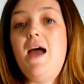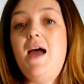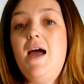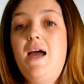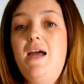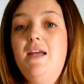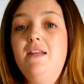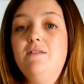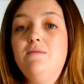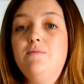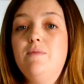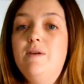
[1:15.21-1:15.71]

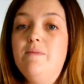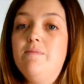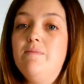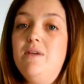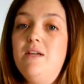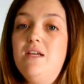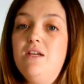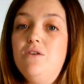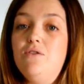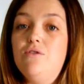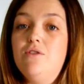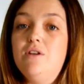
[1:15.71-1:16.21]
And when
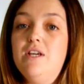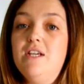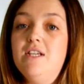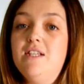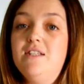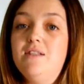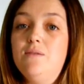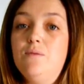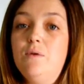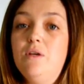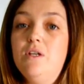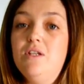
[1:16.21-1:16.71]
me and Chris
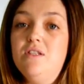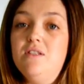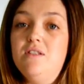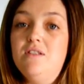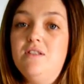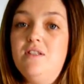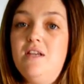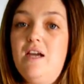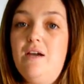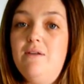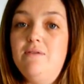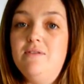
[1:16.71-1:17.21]
were just
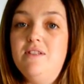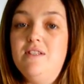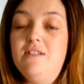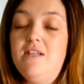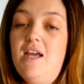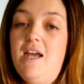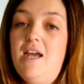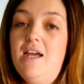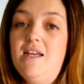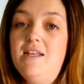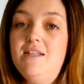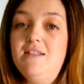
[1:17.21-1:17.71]

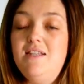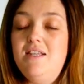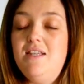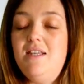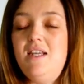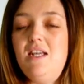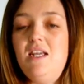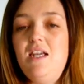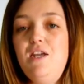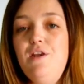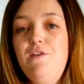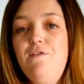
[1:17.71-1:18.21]
downstairs in the
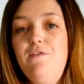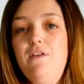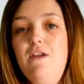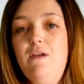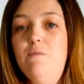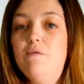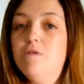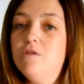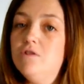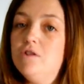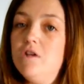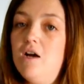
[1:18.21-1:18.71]
evening
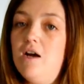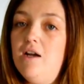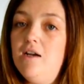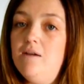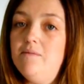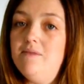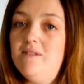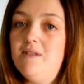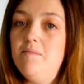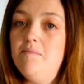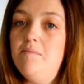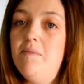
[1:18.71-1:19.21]
once Charlie
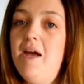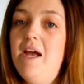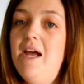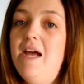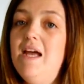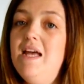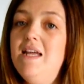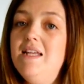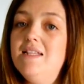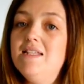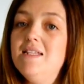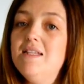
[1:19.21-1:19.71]
was in
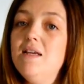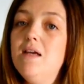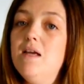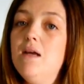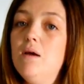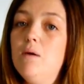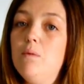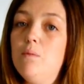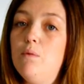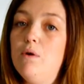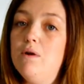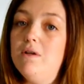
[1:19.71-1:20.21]
bed,
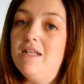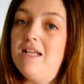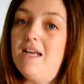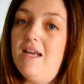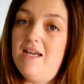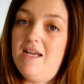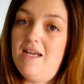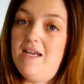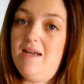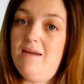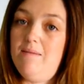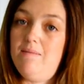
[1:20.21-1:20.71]
we'd lay
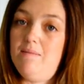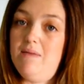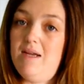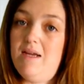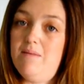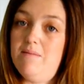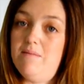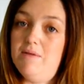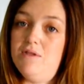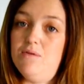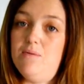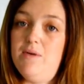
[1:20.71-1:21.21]
him in
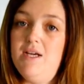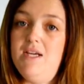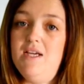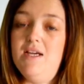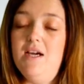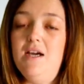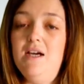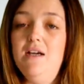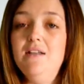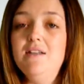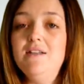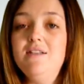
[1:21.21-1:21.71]
between
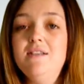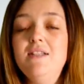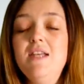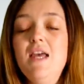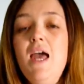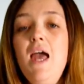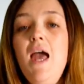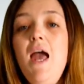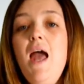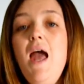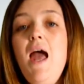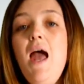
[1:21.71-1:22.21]
us.
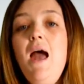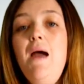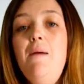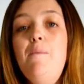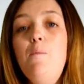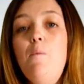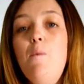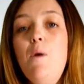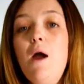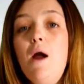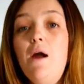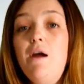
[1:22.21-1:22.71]

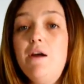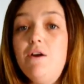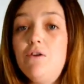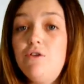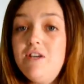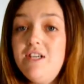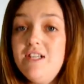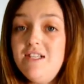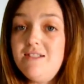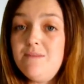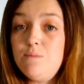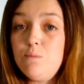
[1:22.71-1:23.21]

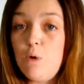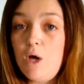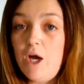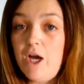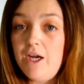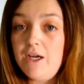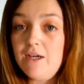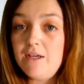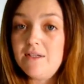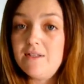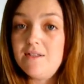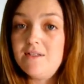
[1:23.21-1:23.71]
Chris
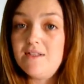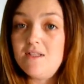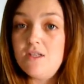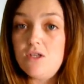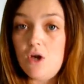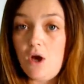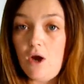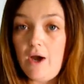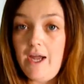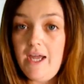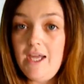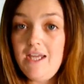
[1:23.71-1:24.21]
works
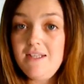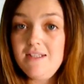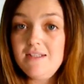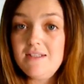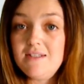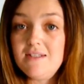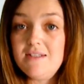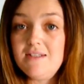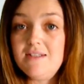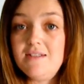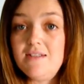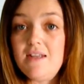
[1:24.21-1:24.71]
nights
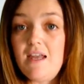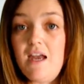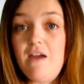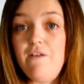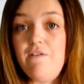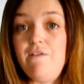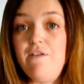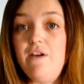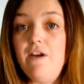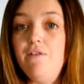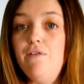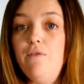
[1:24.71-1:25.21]

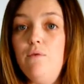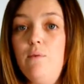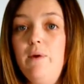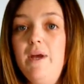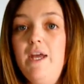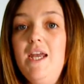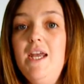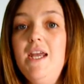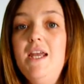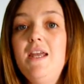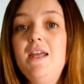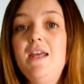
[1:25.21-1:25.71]
every other
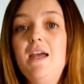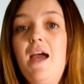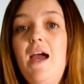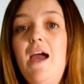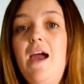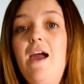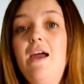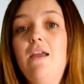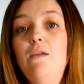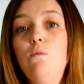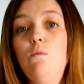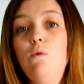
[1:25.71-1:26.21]
week,
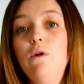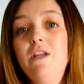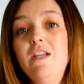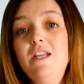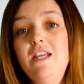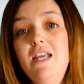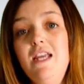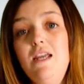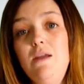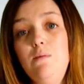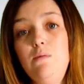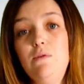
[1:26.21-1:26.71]
and when
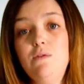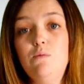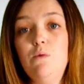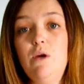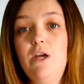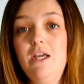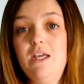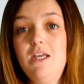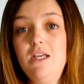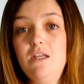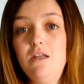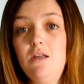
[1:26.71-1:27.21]
he was
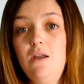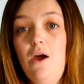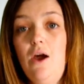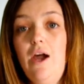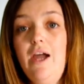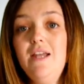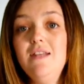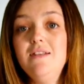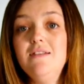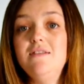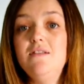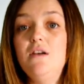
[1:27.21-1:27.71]
working
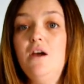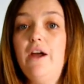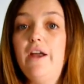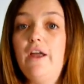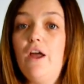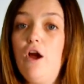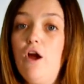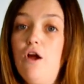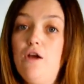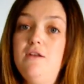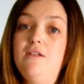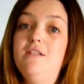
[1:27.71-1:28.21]
nights I
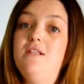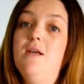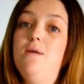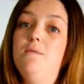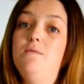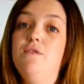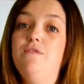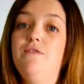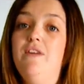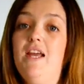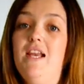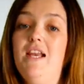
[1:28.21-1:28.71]
co-slept
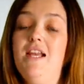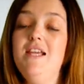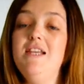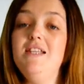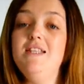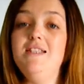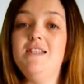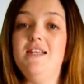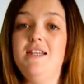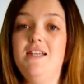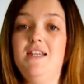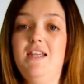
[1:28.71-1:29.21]
with Ellis
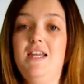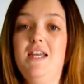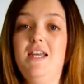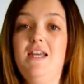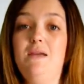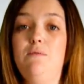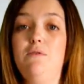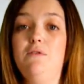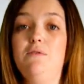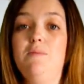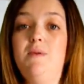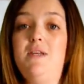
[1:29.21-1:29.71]
and he
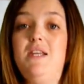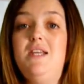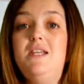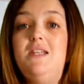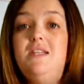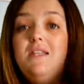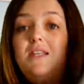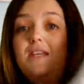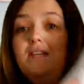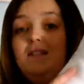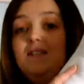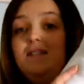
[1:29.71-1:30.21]
would be in
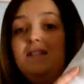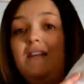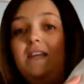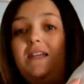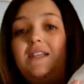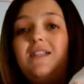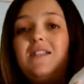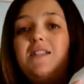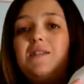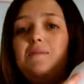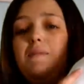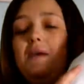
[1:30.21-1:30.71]
this
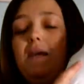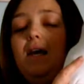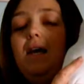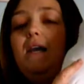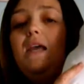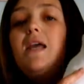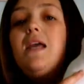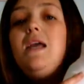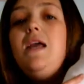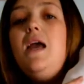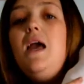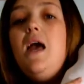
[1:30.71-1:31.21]
next to
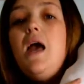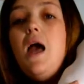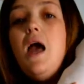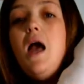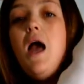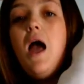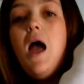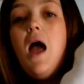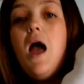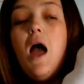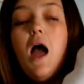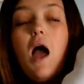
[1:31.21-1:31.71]
me.
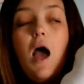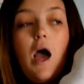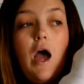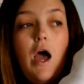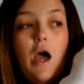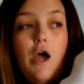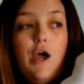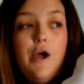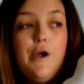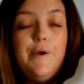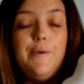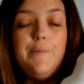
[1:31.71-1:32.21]

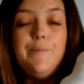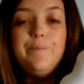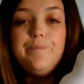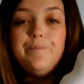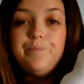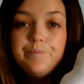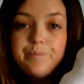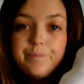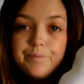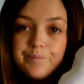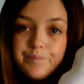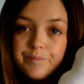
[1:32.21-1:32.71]

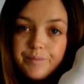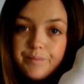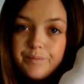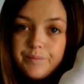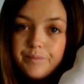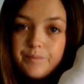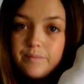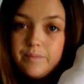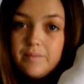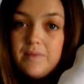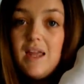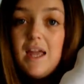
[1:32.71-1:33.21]
And
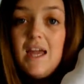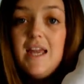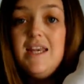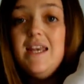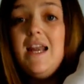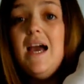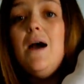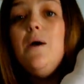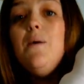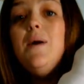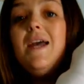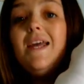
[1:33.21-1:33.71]

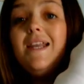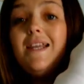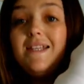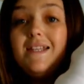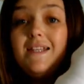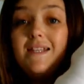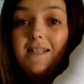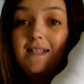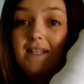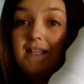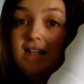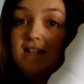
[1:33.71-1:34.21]
now Ellis
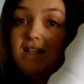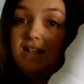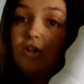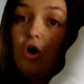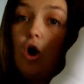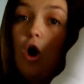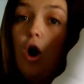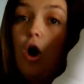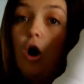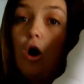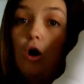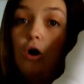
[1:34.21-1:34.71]
is in his
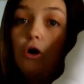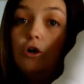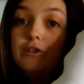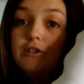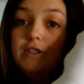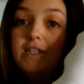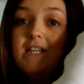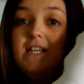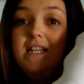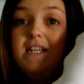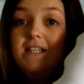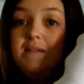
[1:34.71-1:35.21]
cot,
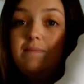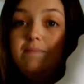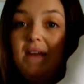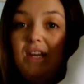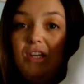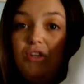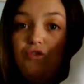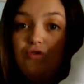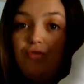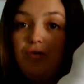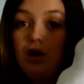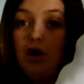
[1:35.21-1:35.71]
in his
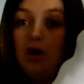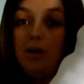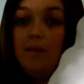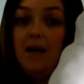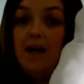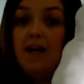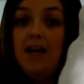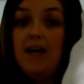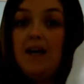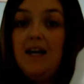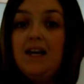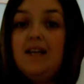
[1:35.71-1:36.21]
bedroom,
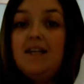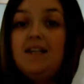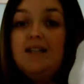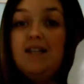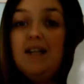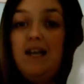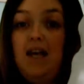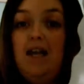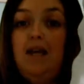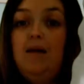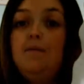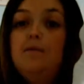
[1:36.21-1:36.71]
he
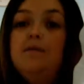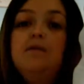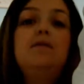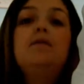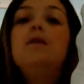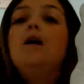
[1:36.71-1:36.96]
sleeps